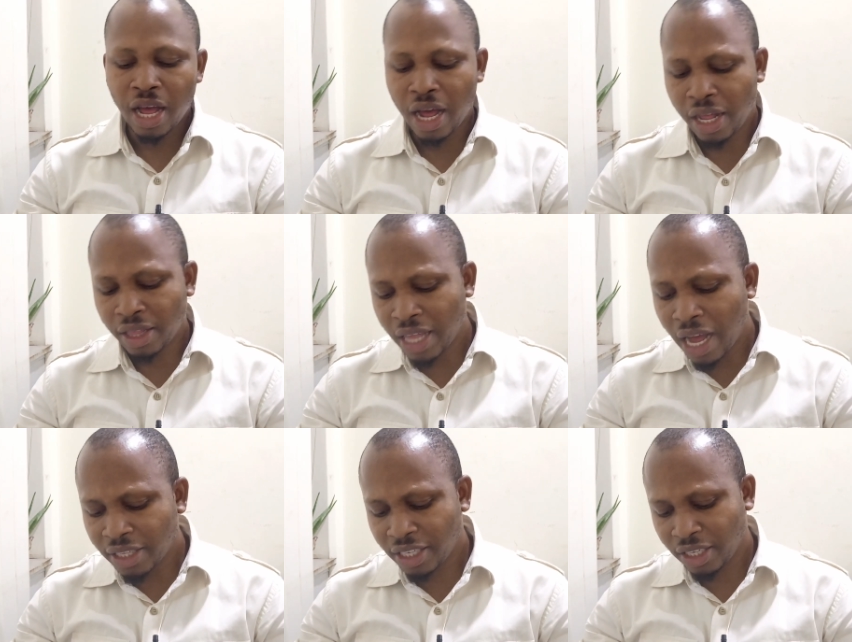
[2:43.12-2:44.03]
and
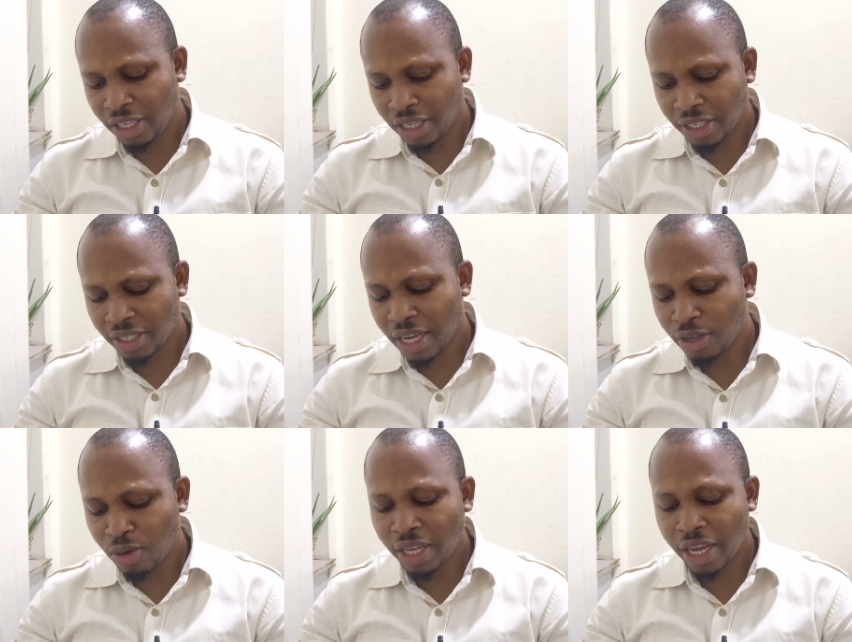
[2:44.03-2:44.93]
that is
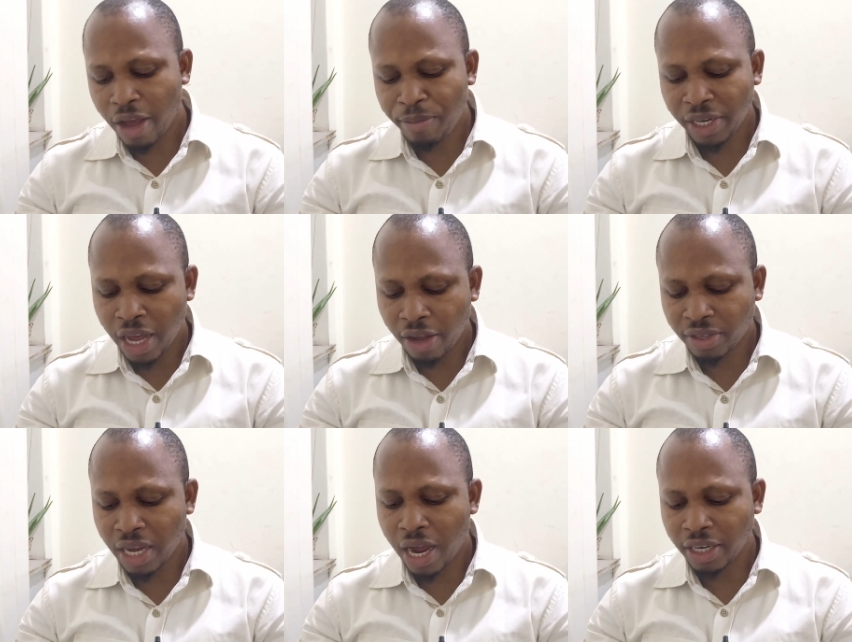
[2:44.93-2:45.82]
actually helping
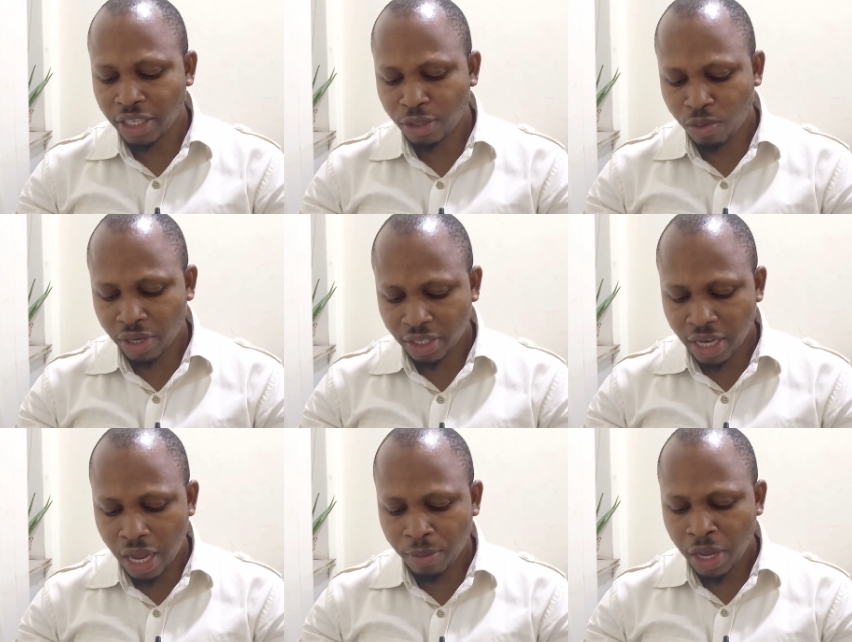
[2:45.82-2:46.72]
out at this point in
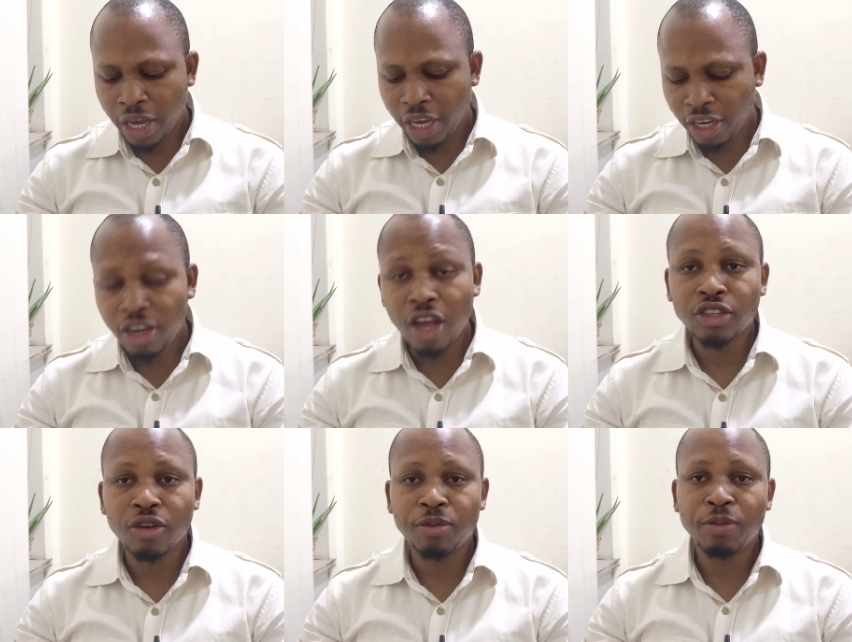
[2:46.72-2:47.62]
time. A
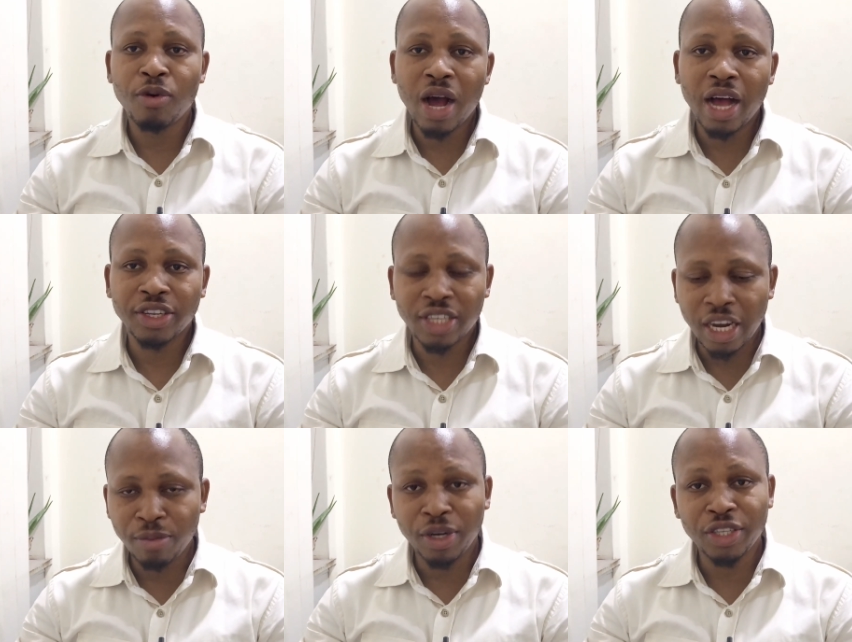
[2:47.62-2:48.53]
lot of people are
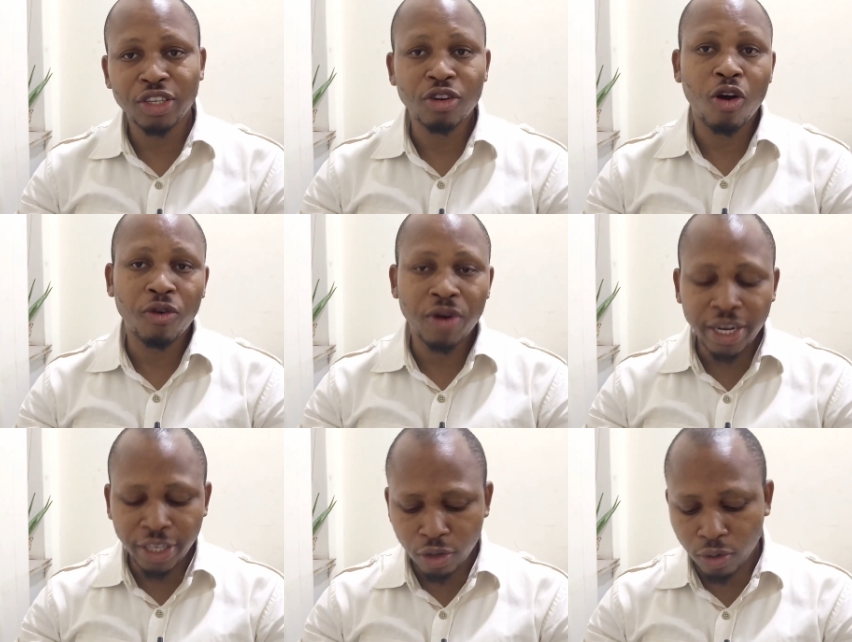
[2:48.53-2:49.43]
celebrating
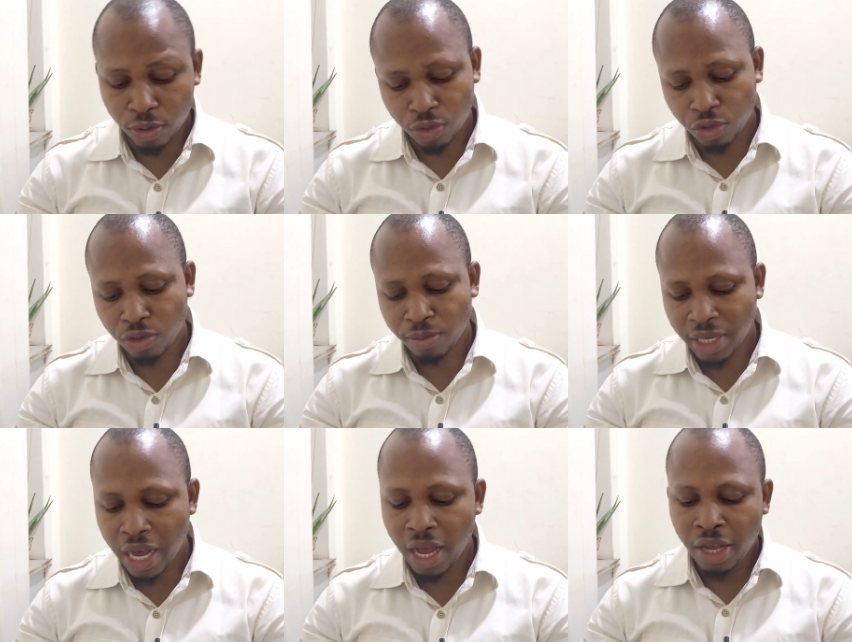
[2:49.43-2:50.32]
already on social
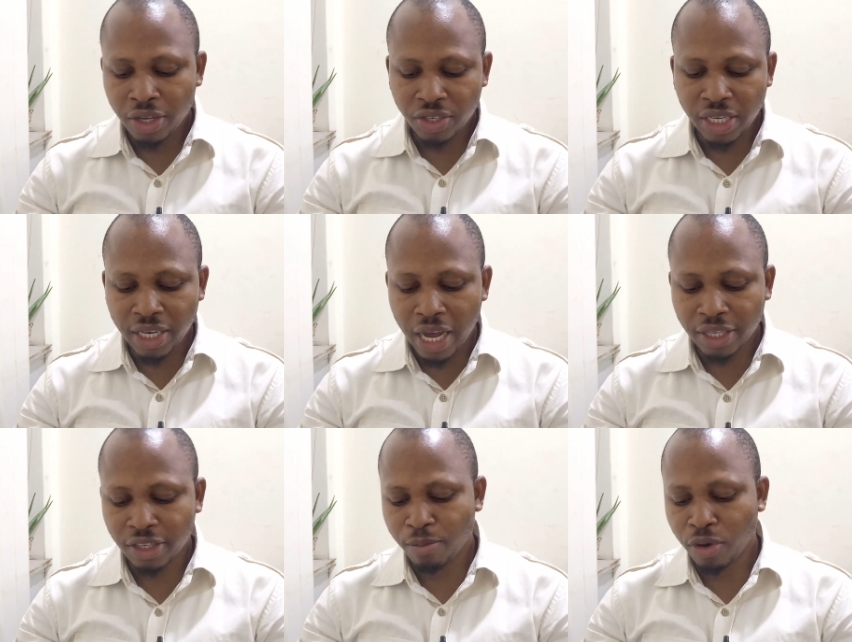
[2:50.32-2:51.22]
media, saying
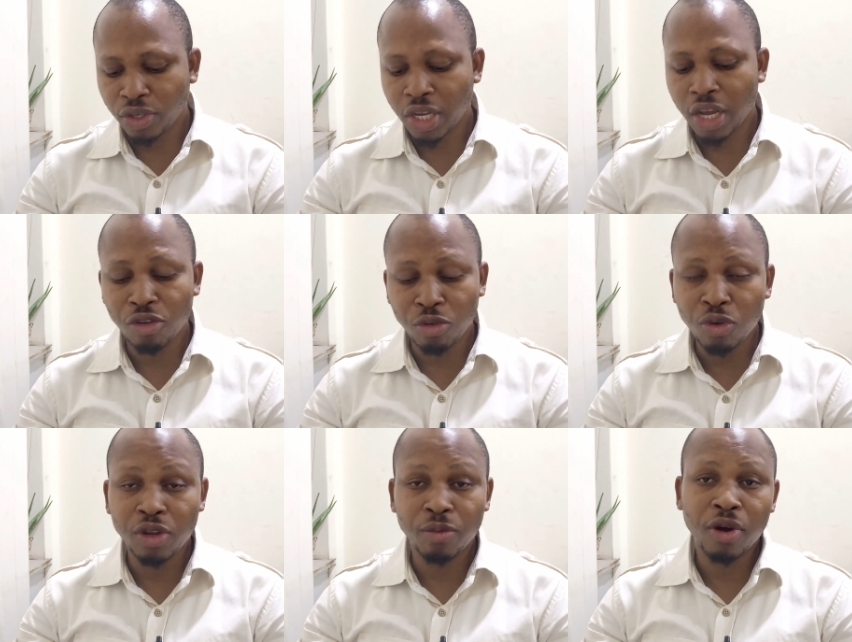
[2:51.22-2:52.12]
that Bose
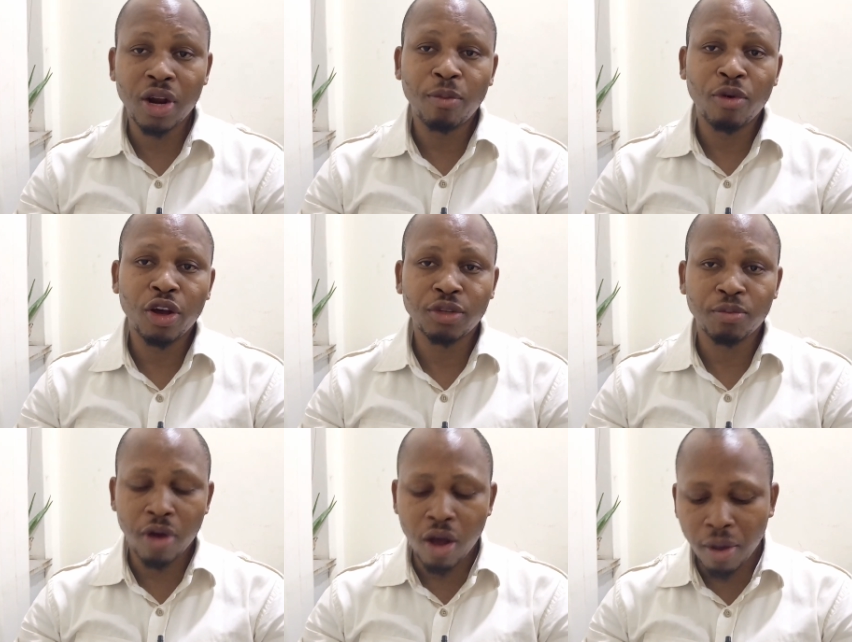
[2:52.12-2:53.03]
Ogulu, Burna Boy's
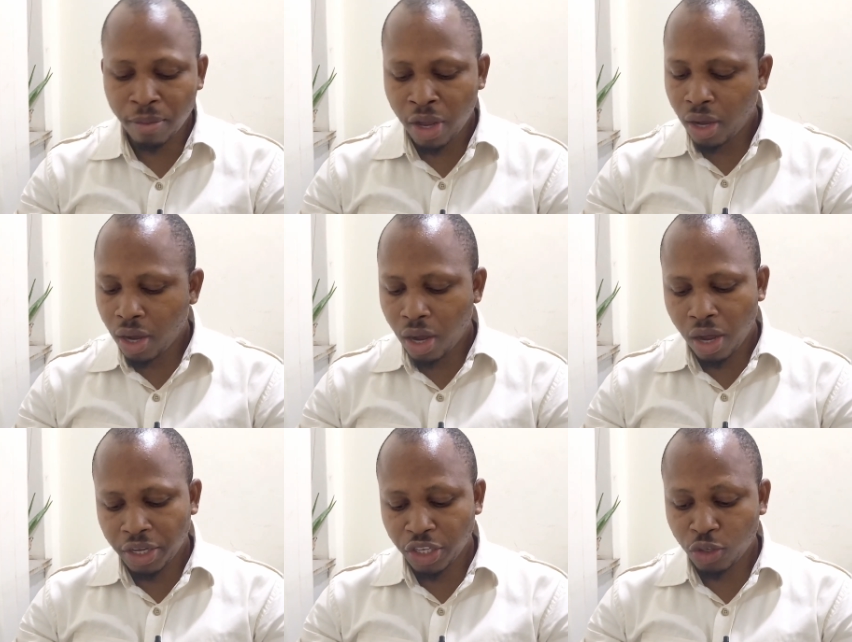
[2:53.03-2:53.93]
mom,
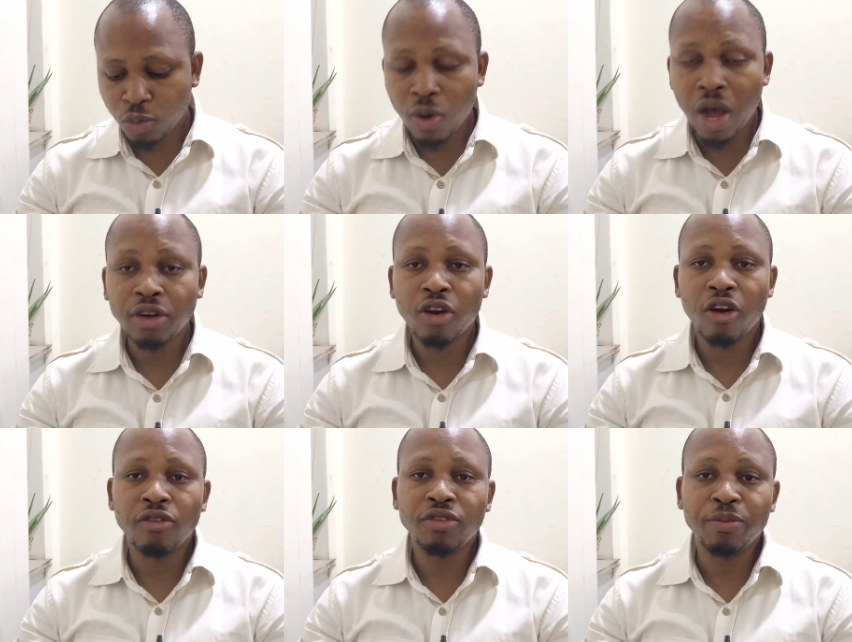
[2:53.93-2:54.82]
is one
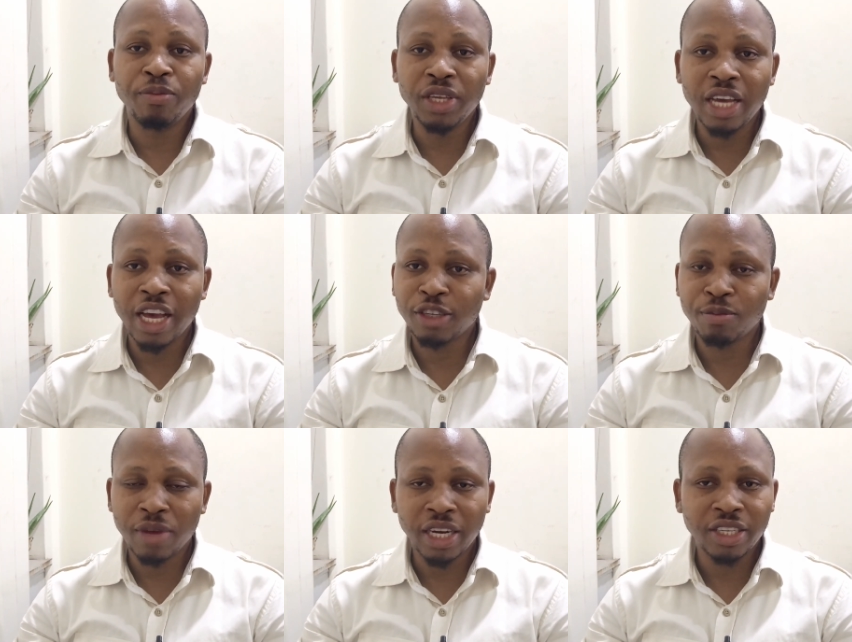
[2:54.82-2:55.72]
of the
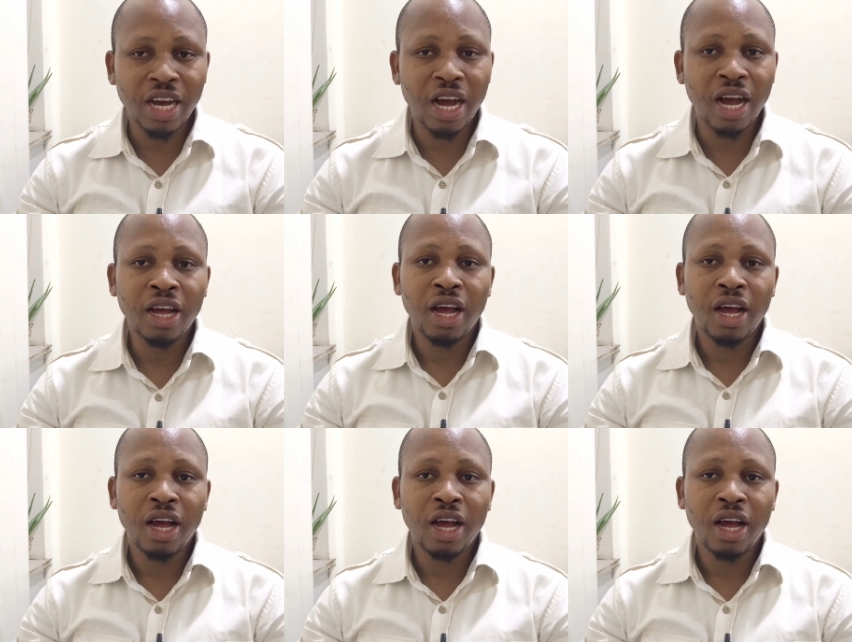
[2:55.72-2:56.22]
biggest manager